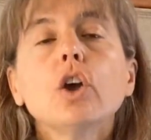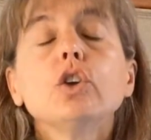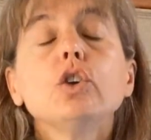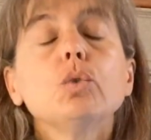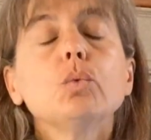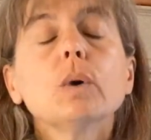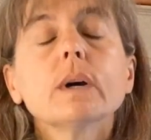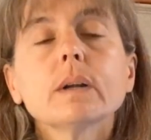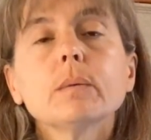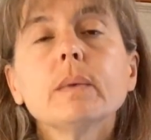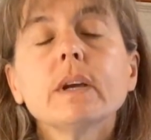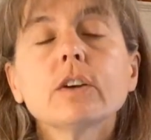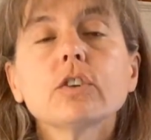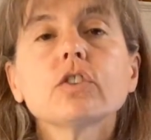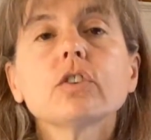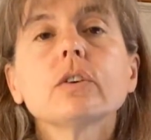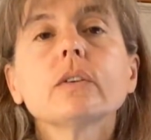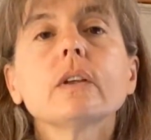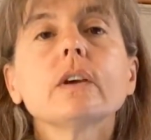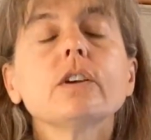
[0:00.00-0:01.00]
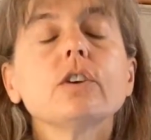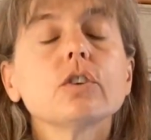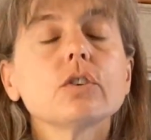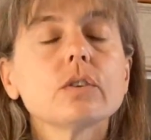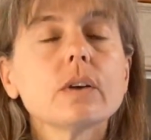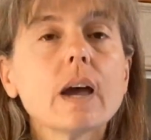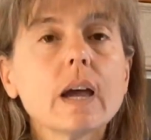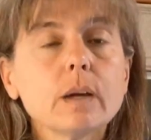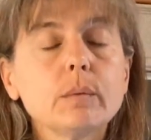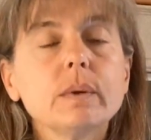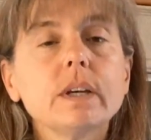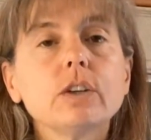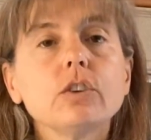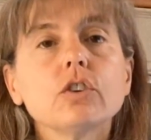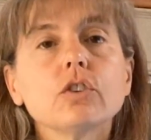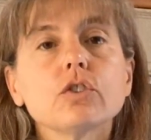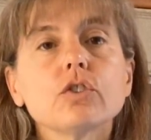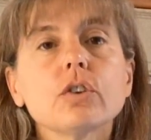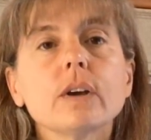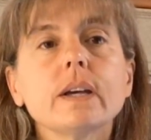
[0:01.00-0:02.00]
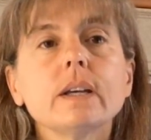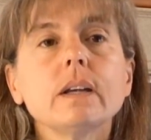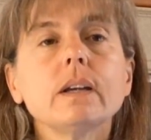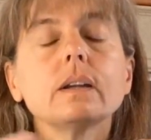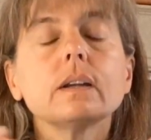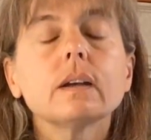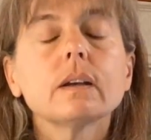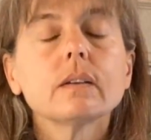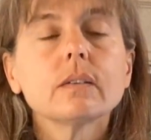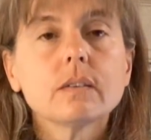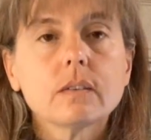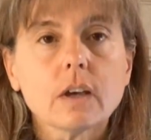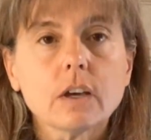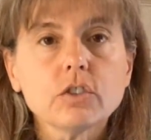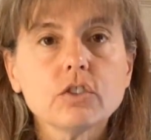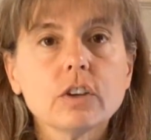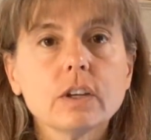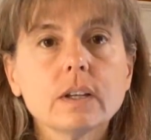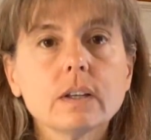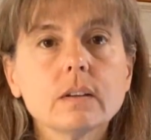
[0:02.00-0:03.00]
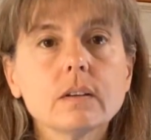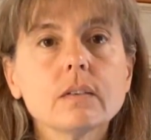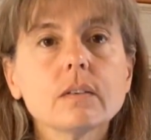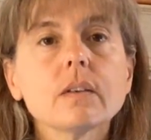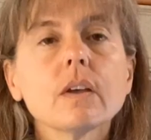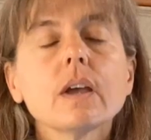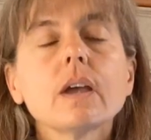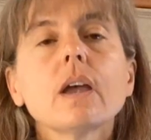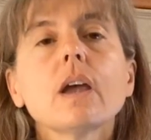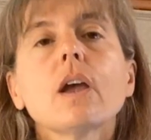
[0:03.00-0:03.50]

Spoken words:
You want to make sure that you're timing your training sessions